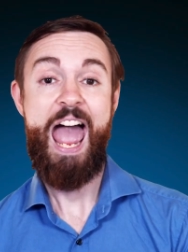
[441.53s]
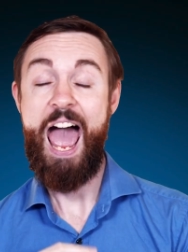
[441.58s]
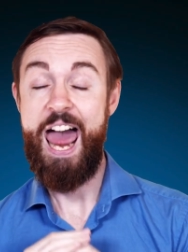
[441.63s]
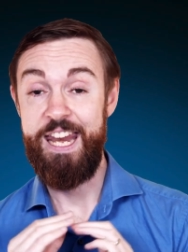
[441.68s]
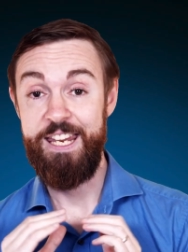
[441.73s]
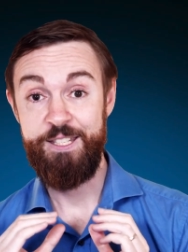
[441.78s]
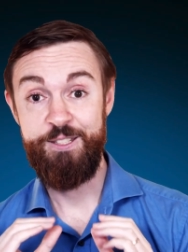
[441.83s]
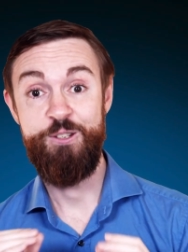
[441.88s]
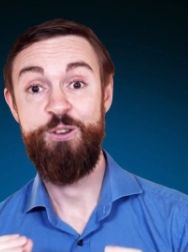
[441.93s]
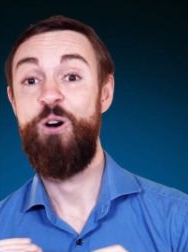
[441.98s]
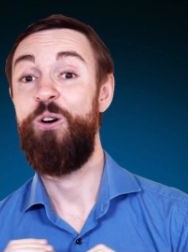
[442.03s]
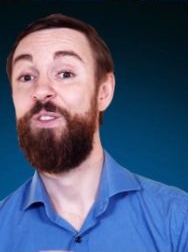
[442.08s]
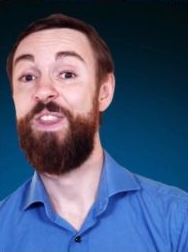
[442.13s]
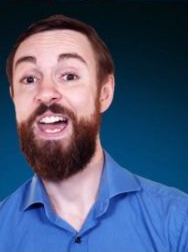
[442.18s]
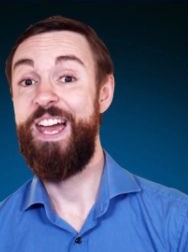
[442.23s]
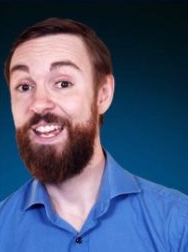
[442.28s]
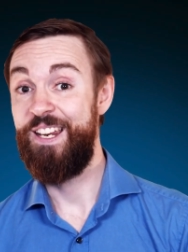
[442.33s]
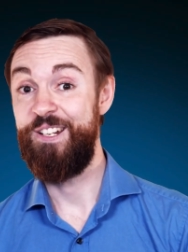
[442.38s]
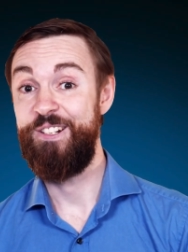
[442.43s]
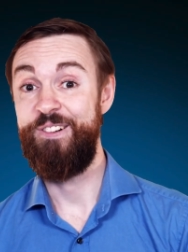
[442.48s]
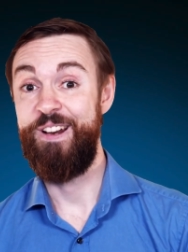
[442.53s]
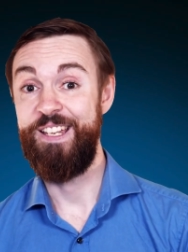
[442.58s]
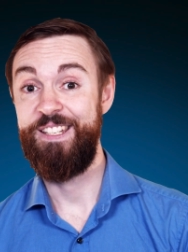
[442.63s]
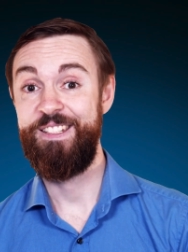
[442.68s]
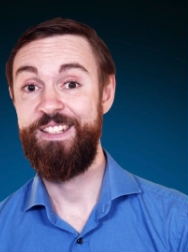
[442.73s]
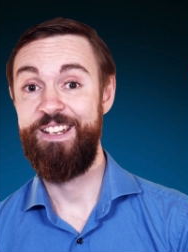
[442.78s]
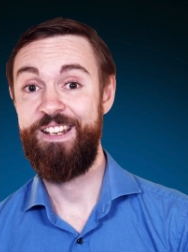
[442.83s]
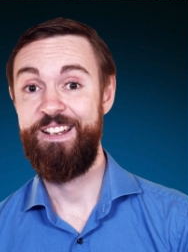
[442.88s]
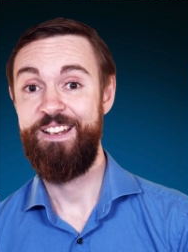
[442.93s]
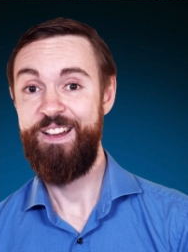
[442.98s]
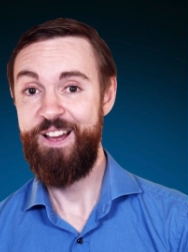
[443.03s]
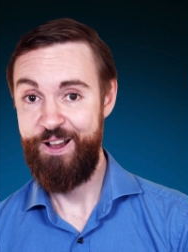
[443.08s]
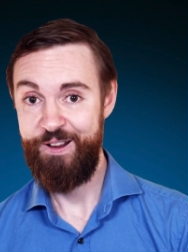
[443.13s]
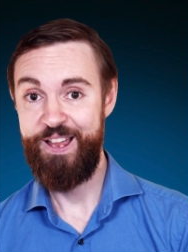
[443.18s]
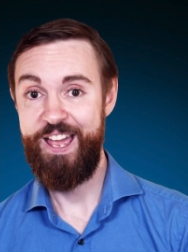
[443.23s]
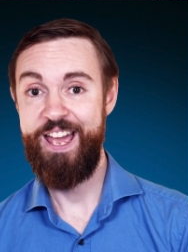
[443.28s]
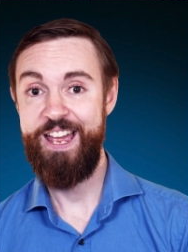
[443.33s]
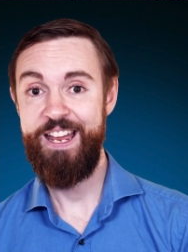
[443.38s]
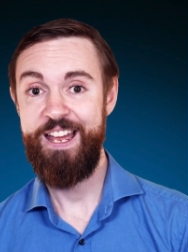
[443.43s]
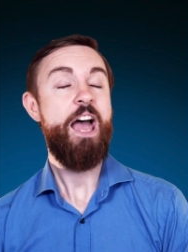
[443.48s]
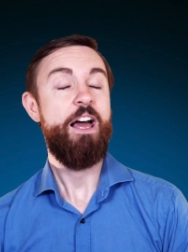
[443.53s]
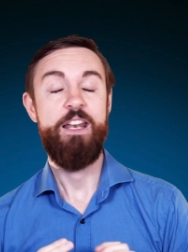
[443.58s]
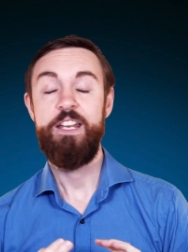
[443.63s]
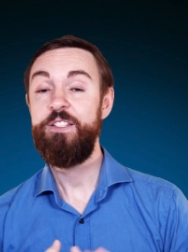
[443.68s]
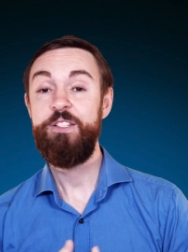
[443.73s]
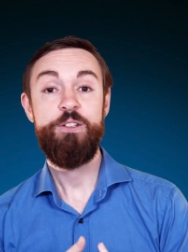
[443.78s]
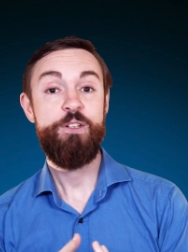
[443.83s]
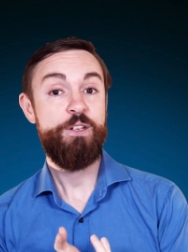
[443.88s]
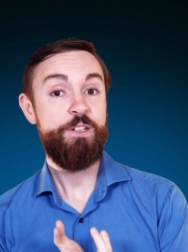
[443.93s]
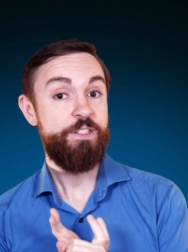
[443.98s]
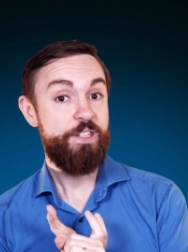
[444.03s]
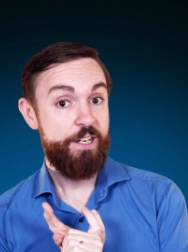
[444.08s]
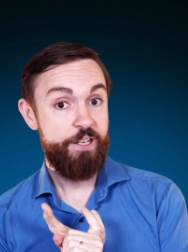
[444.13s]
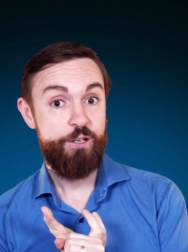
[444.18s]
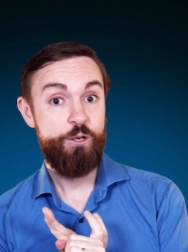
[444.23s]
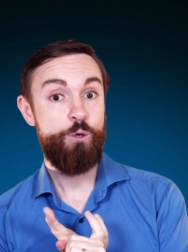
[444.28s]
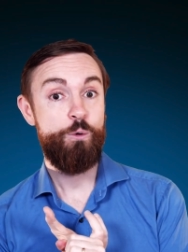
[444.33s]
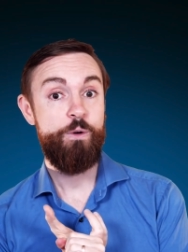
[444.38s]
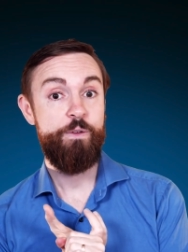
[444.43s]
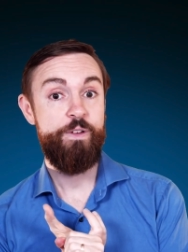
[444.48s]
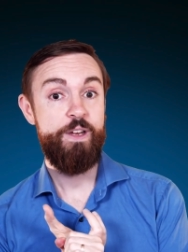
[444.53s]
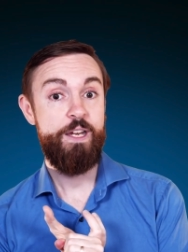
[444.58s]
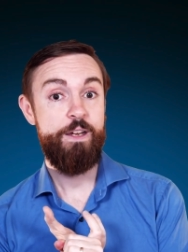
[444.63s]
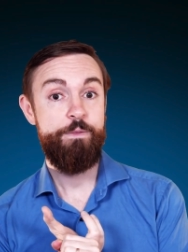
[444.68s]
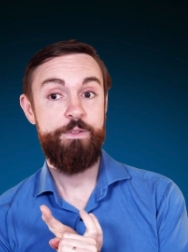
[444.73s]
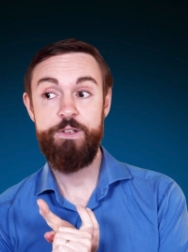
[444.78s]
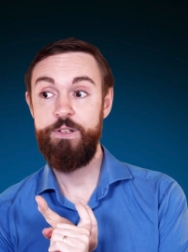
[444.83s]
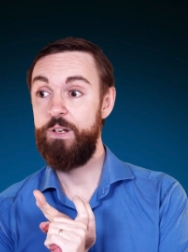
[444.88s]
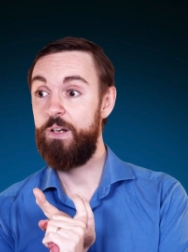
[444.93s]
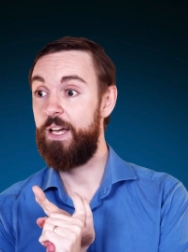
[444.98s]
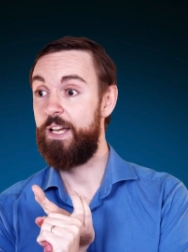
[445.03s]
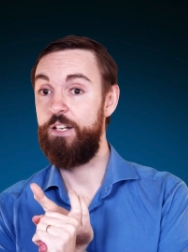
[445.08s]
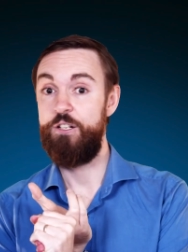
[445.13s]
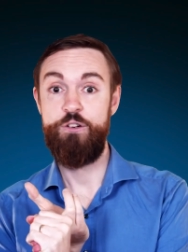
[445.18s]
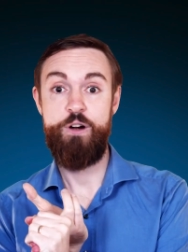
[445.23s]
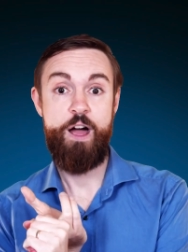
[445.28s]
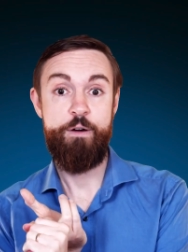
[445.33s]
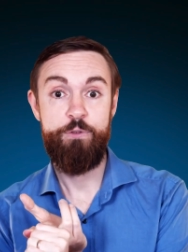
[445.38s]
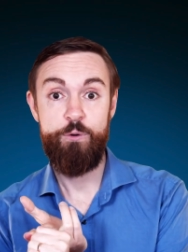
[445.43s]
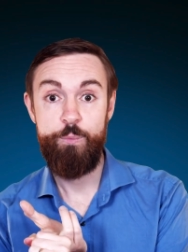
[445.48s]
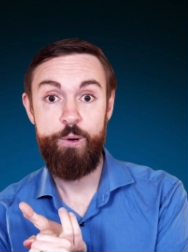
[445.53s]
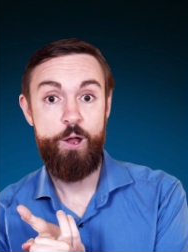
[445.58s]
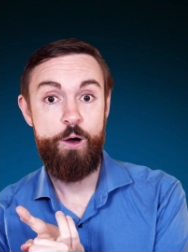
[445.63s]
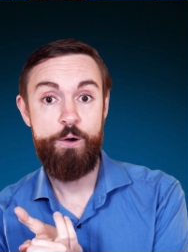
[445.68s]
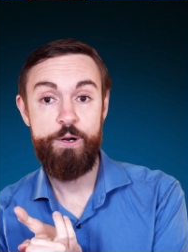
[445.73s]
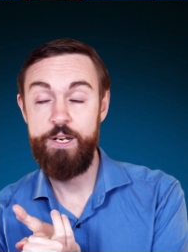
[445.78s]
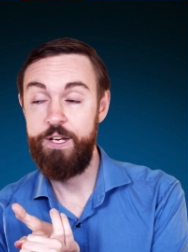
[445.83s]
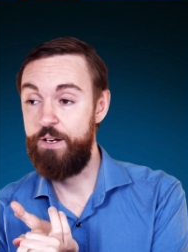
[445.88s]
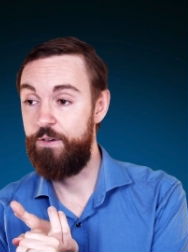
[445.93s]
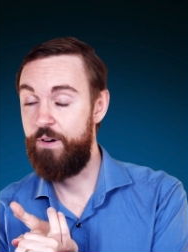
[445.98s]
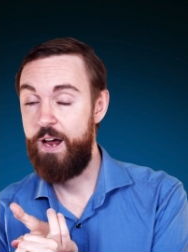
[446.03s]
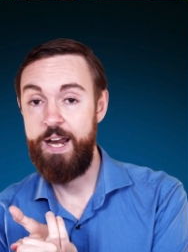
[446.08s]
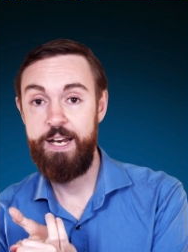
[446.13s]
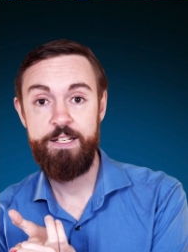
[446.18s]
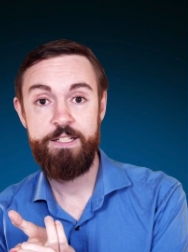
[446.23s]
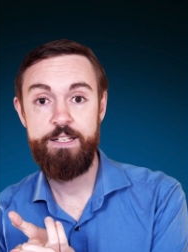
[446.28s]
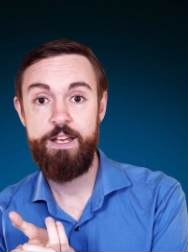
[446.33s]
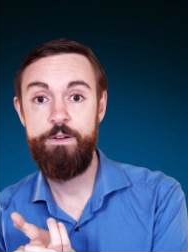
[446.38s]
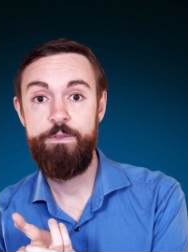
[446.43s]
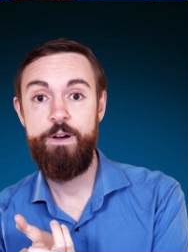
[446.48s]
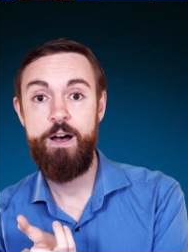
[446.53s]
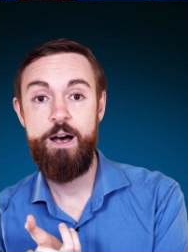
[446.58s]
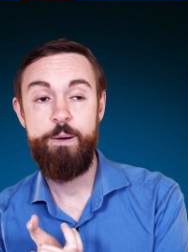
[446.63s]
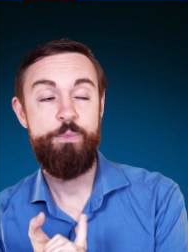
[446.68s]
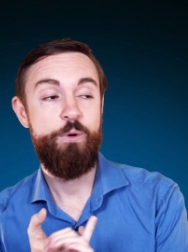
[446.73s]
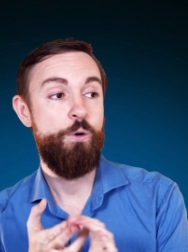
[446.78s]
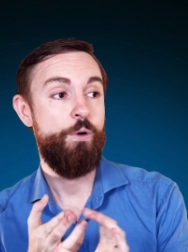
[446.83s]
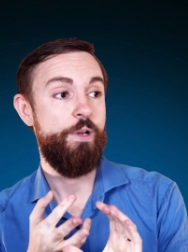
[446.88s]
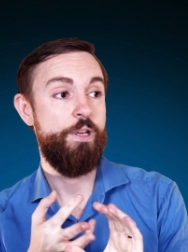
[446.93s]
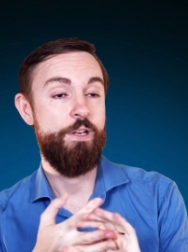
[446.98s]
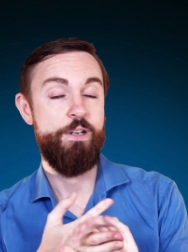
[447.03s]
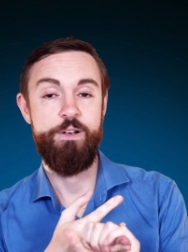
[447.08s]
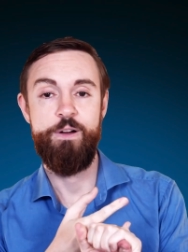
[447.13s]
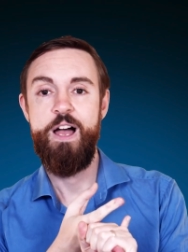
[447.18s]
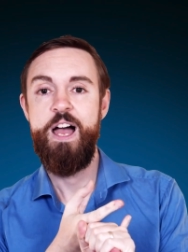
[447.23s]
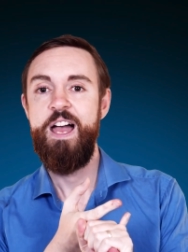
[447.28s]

And it's not that interesting, okay? Unless you're doing something cool with it, if you're doing like a travel blog and you're writing stuff up, or you're